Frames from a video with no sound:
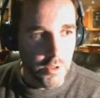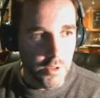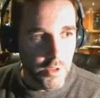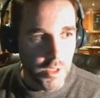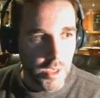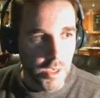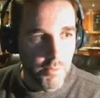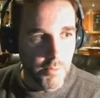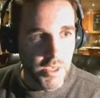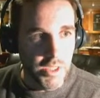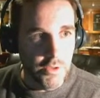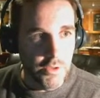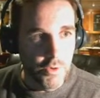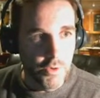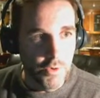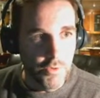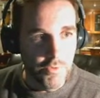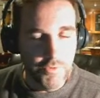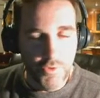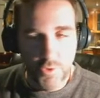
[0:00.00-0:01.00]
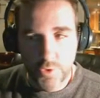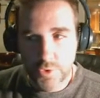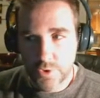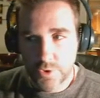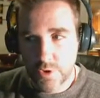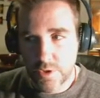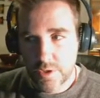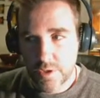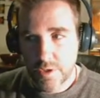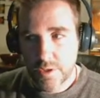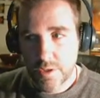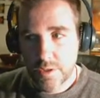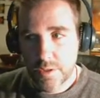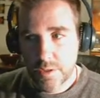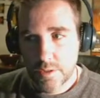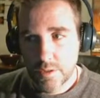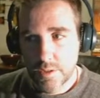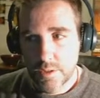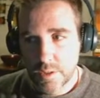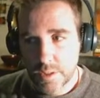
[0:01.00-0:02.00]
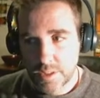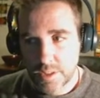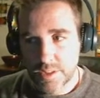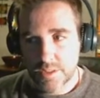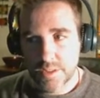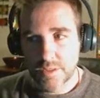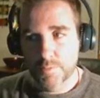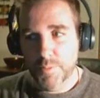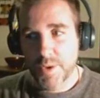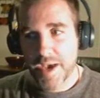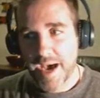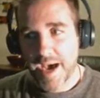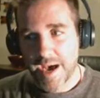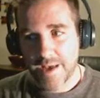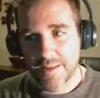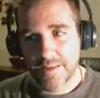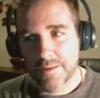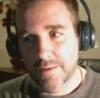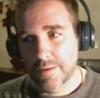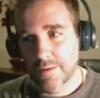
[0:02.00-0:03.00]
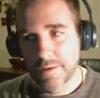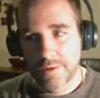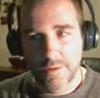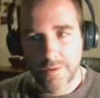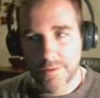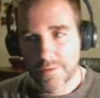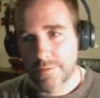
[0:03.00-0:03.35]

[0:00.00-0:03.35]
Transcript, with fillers: I made the whole folder into Path and